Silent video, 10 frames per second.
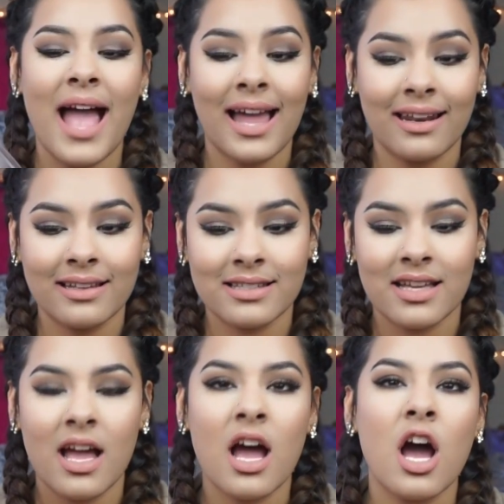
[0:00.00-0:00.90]
Palettes
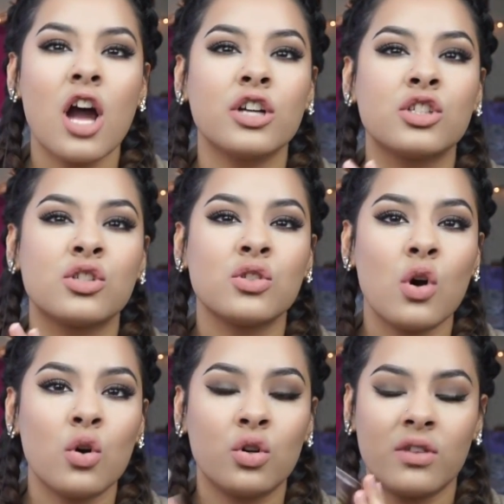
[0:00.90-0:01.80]
are
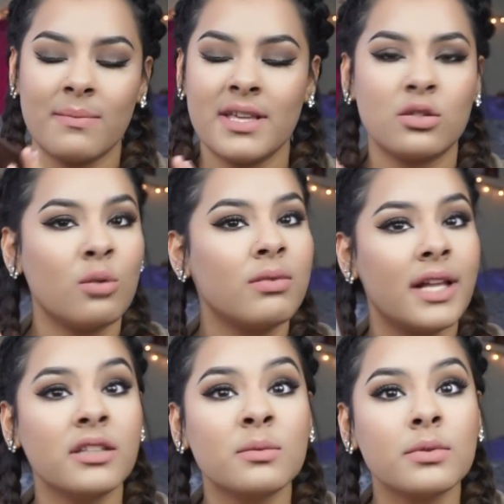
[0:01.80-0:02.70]
so creamy, so
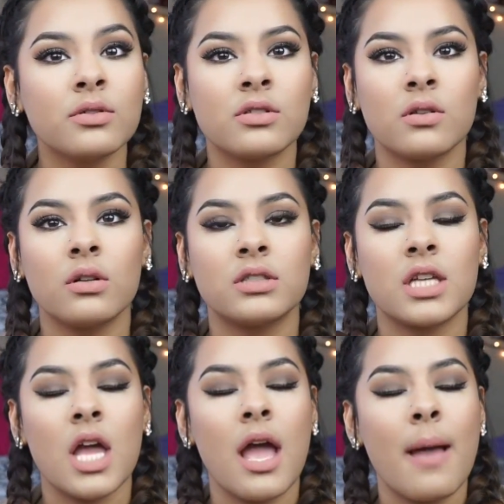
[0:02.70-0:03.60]
blendable,
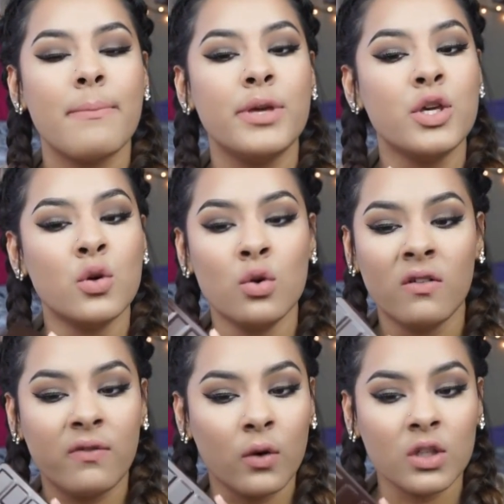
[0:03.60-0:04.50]
such
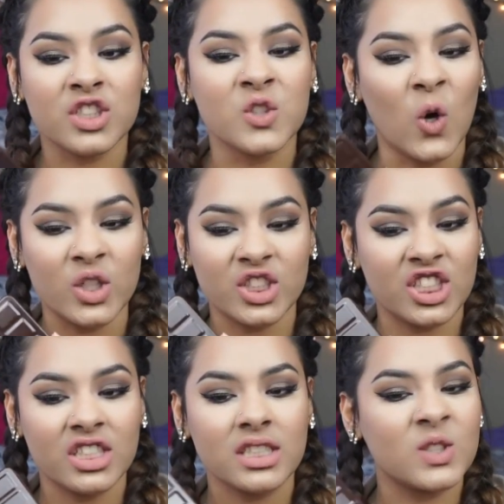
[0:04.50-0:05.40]
beautiful, such.